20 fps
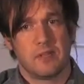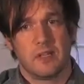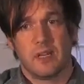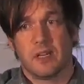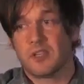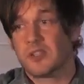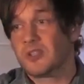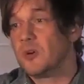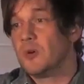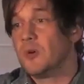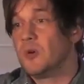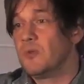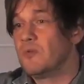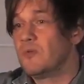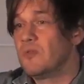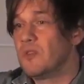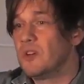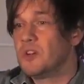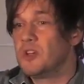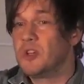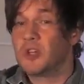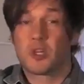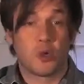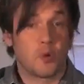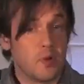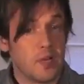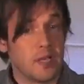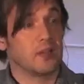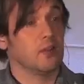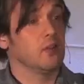And so you
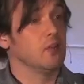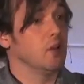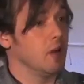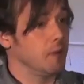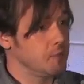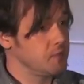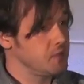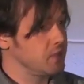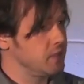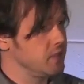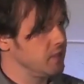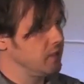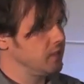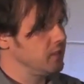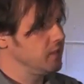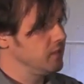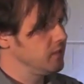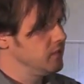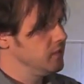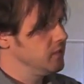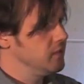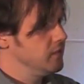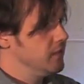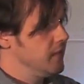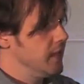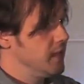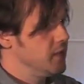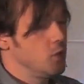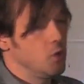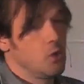create an obstacle
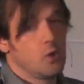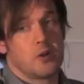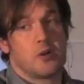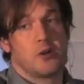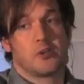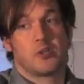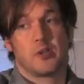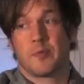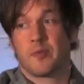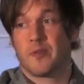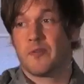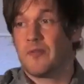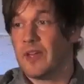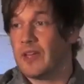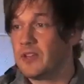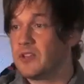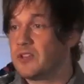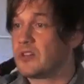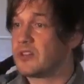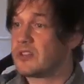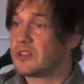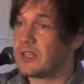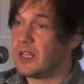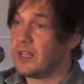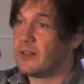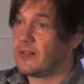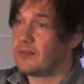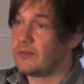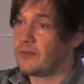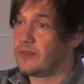in order to prevent
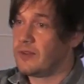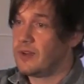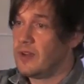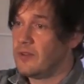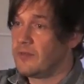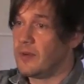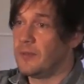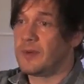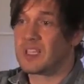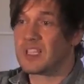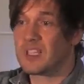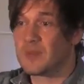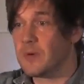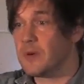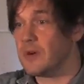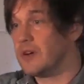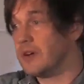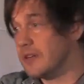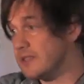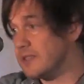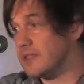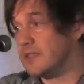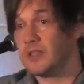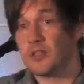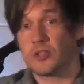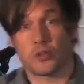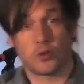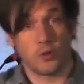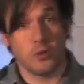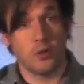yourself from experiencing
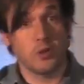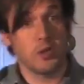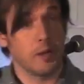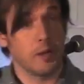the true